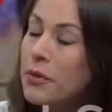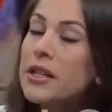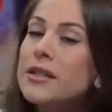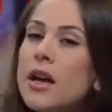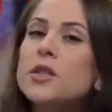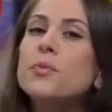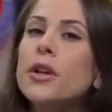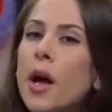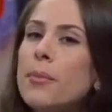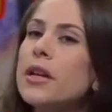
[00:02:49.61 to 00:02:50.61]
But it does
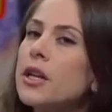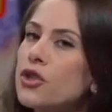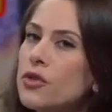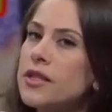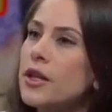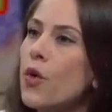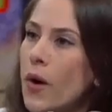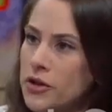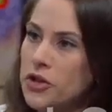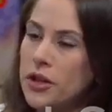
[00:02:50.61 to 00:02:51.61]
bring up an interesting
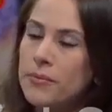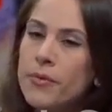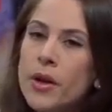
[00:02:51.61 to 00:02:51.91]
question.